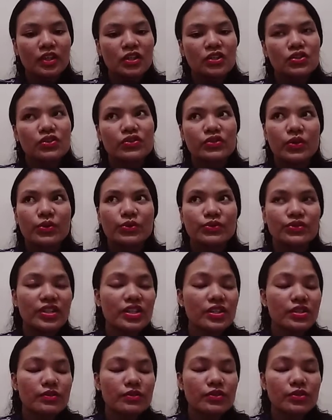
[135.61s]
So
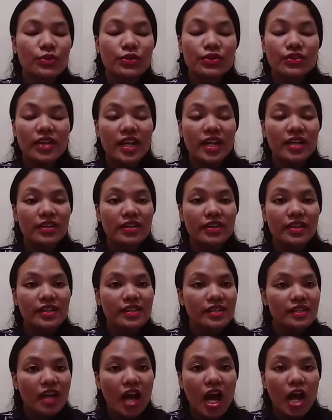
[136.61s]
gender is
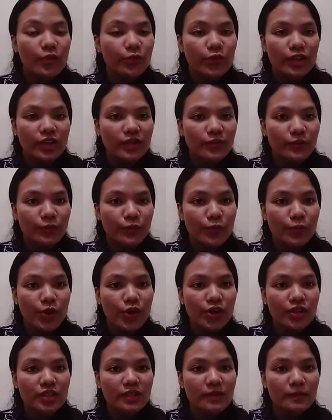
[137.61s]
not
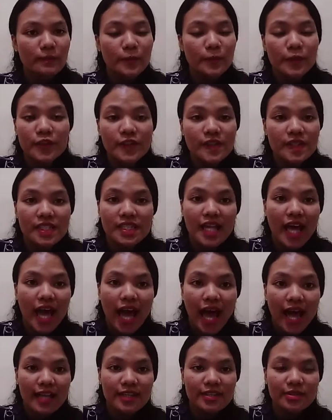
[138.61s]
what a person
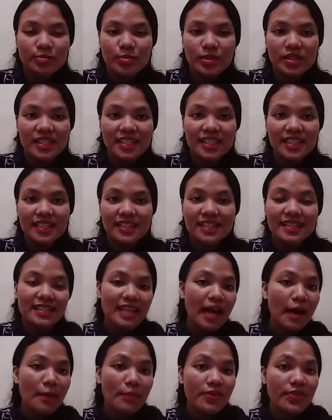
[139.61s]
has, but it is
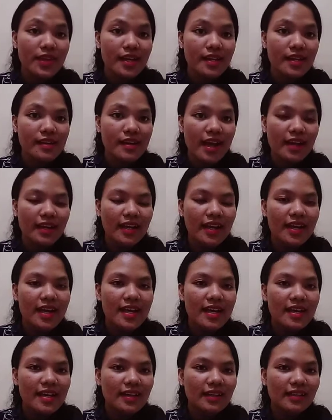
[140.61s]
something that
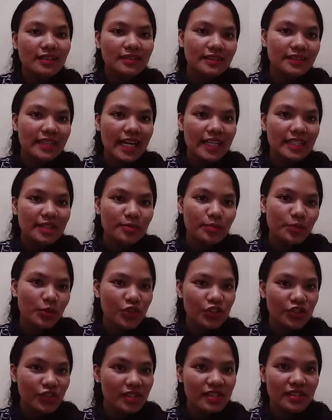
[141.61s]
the
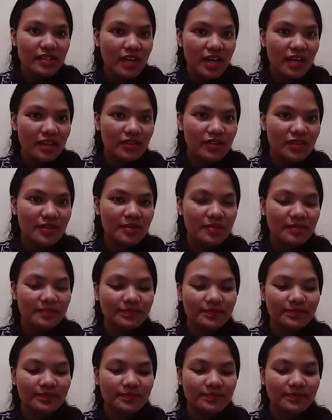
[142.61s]
person does.